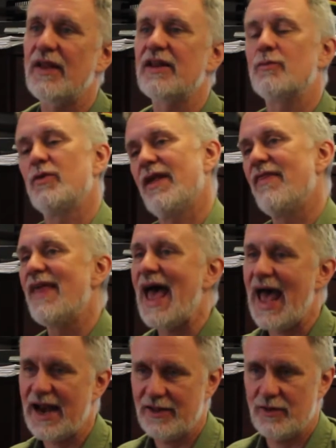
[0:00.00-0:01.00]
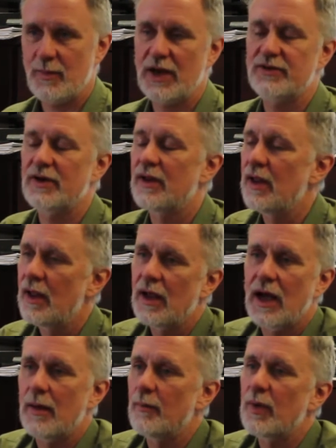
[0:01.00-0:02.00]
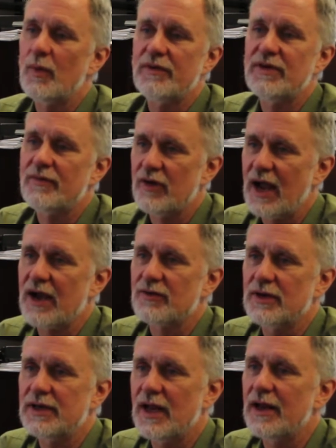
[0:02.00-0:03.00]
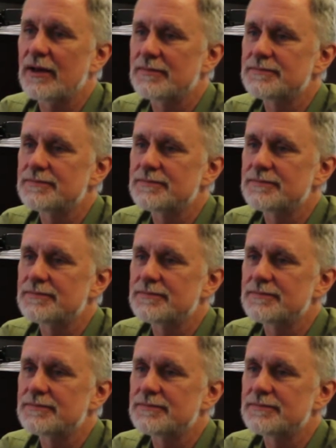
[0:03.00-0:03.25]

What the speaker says: then let's present that as a budget. But we've never actually done it.